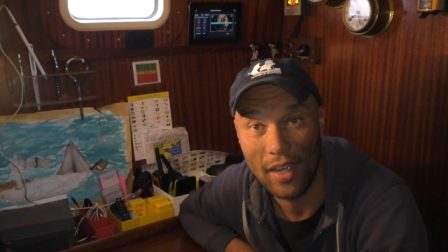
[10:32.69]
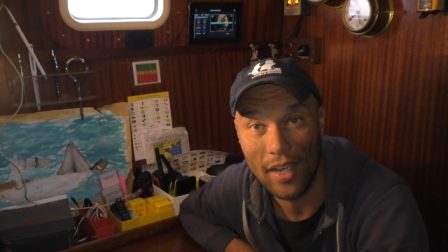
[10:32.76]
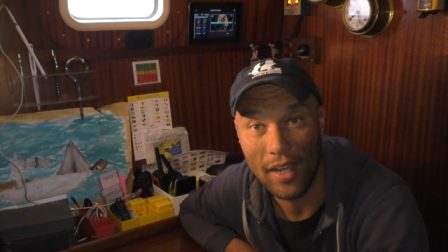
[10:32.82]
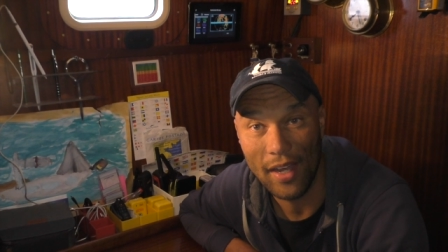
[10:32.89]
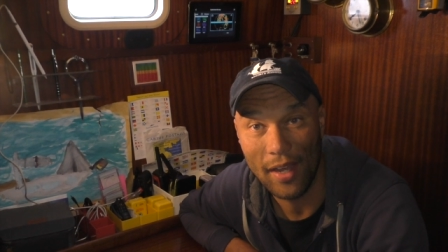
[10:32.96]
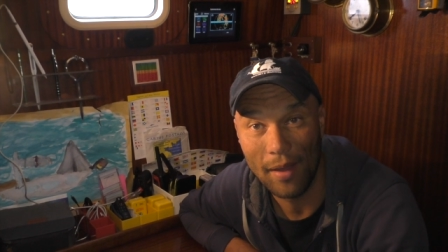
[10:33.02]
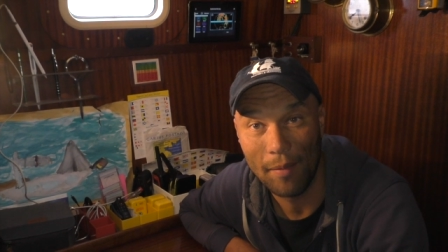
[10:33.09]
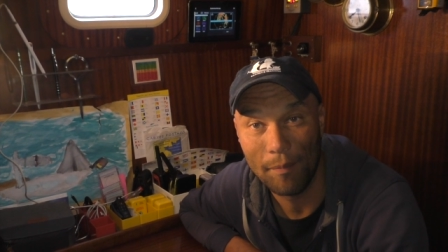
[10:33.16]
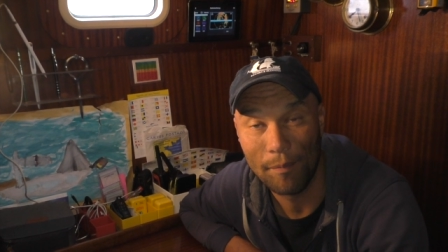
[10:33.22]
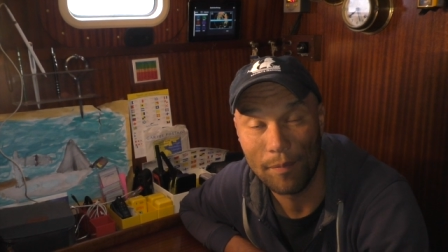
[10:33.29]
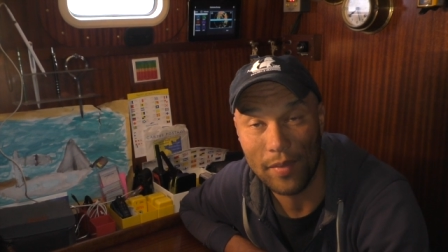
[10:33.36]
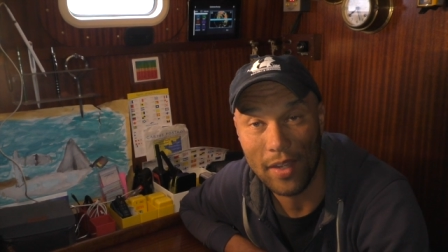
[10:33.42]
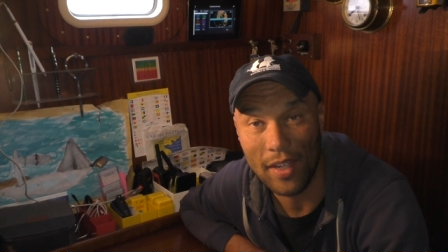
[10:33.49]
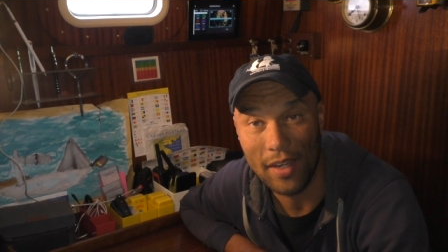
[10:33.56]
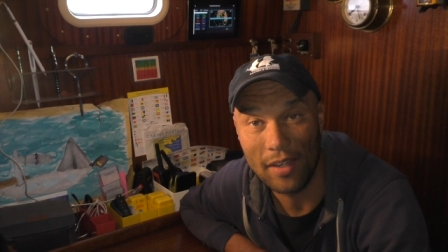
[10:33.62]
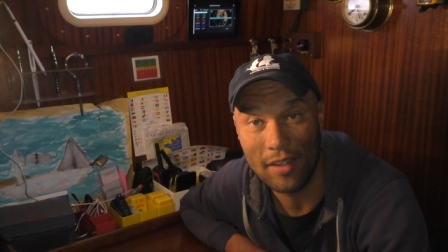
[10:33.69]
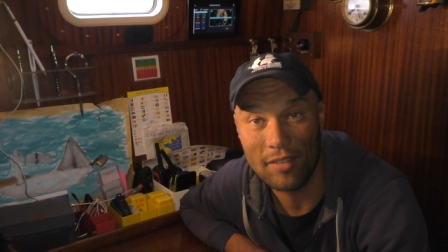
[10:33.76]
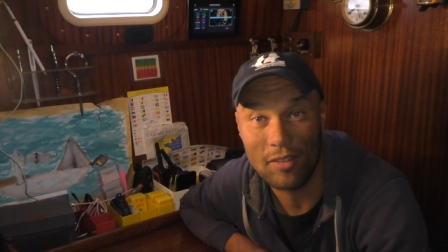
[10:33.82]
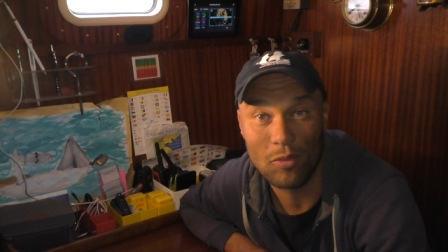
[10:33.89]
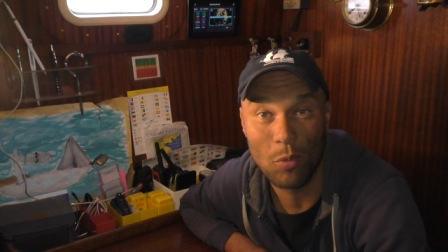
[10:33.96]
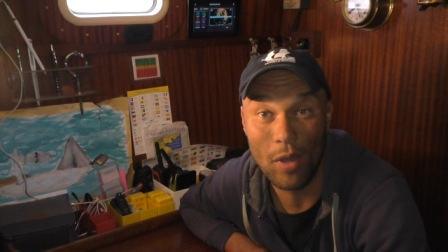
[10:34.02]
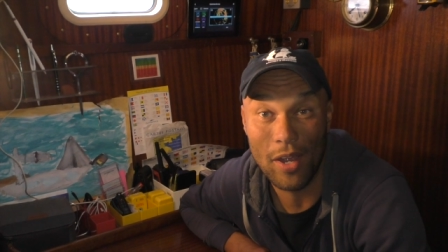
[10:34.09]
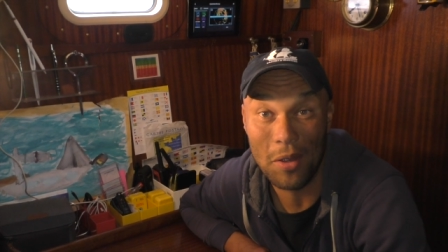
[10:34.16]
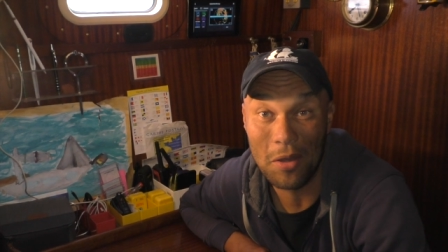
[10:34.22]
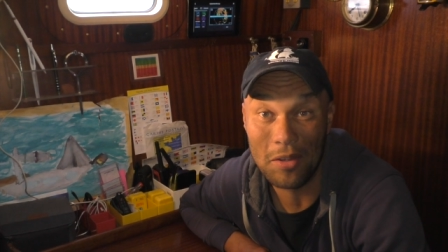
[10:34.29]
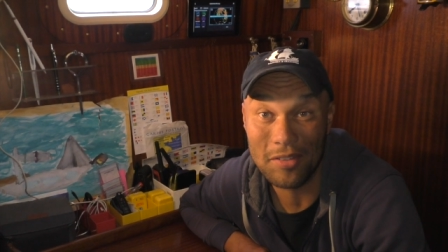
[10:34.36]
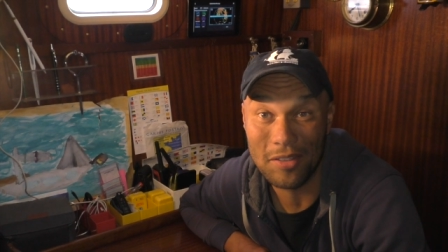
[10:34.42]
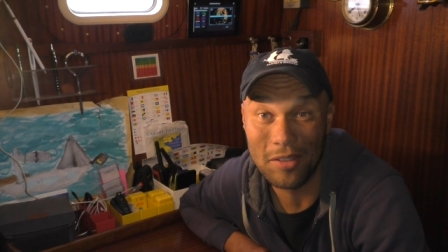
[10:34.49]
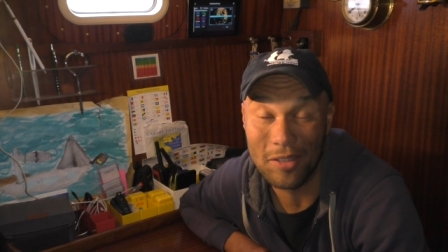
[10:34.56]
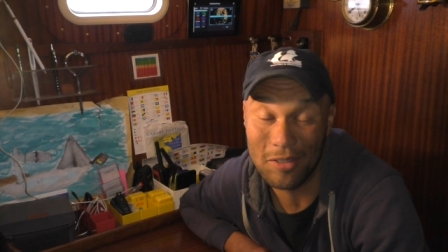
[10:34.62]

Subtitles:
And this is why also,